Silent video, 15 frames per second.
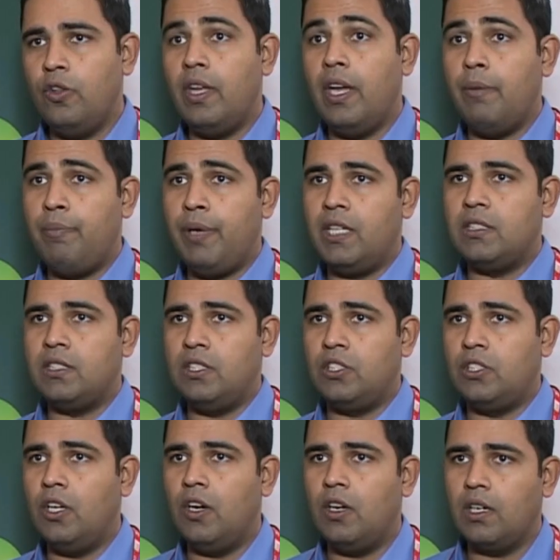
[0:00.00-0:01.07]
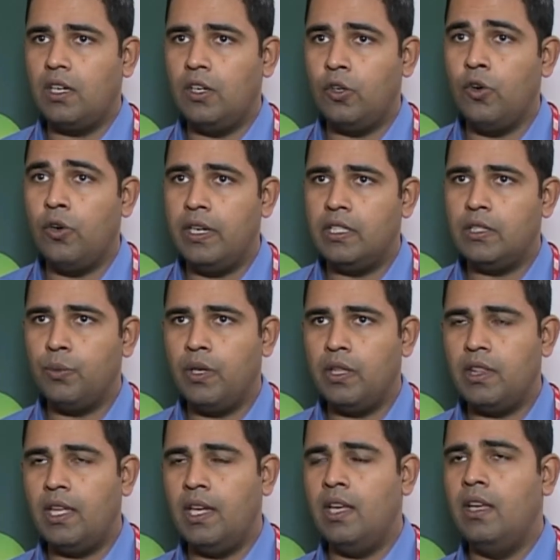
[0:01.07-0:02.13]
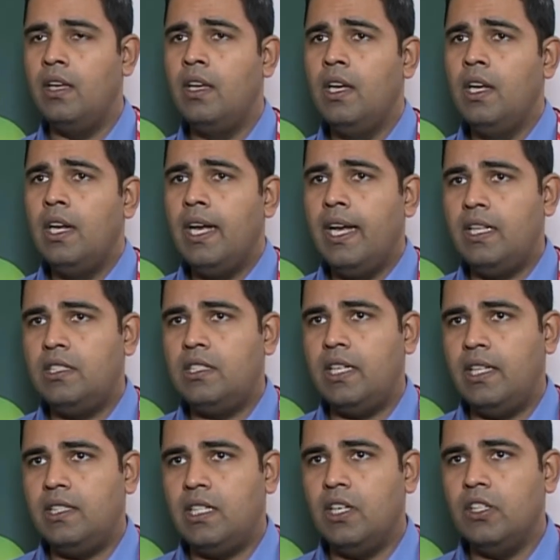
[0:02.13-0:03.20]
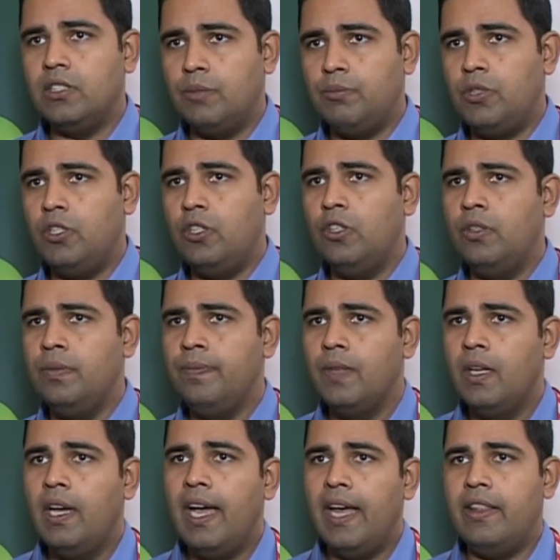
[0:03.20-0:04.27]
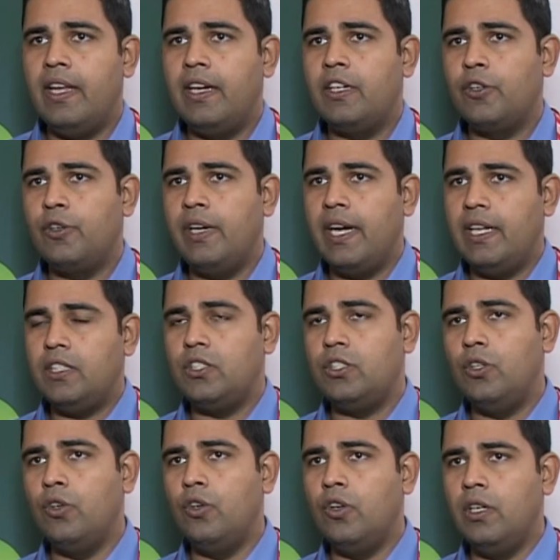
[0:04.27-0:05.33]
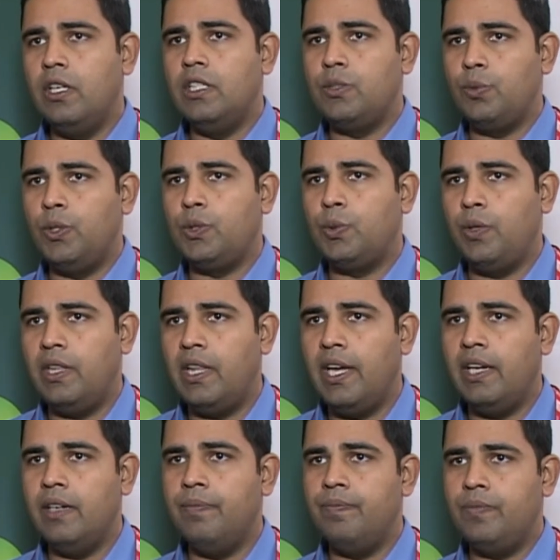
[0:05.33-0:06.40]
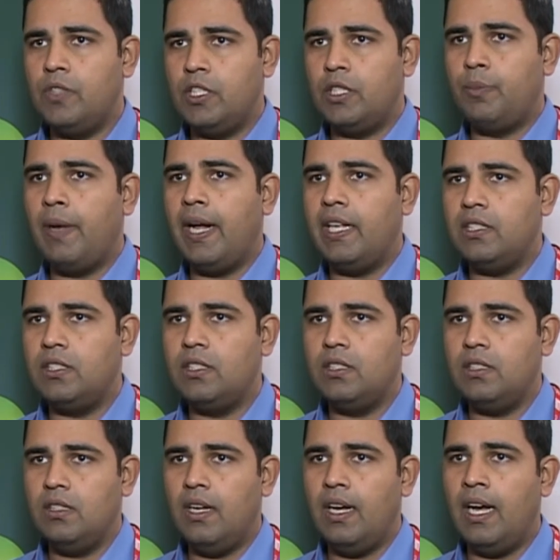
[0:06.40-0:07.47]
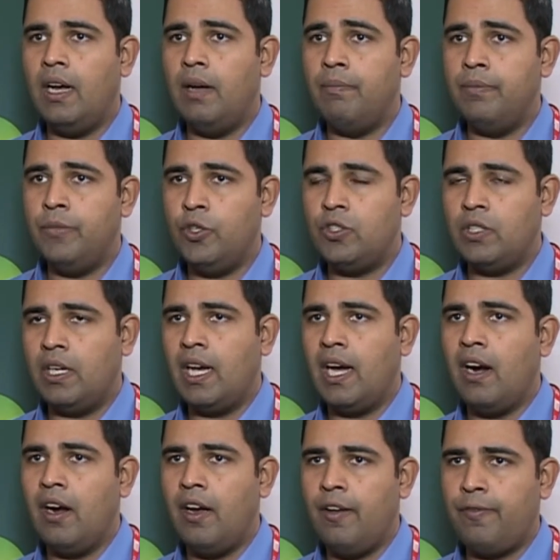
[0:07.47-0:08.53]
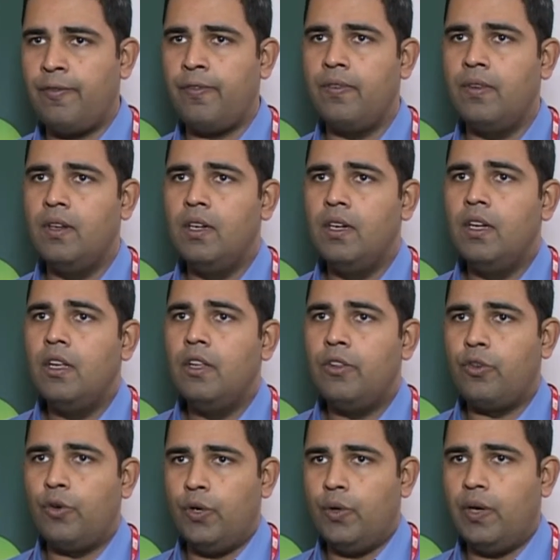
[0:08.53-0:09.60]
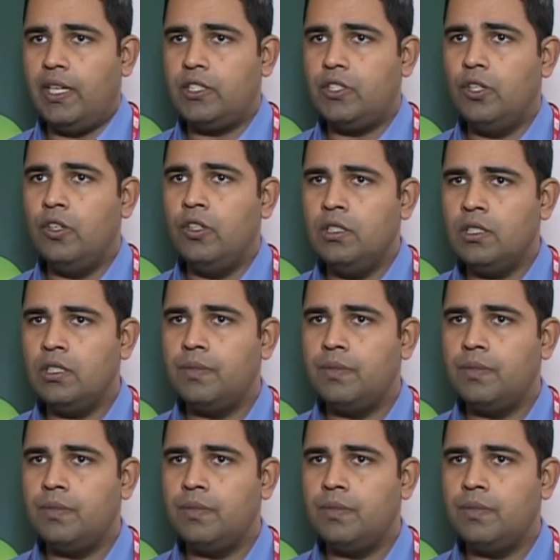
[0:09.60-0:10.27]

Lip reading: then picks the stock according to what the headset tells them to do, and then creates store orders which we then dispatch using RF through to our stores.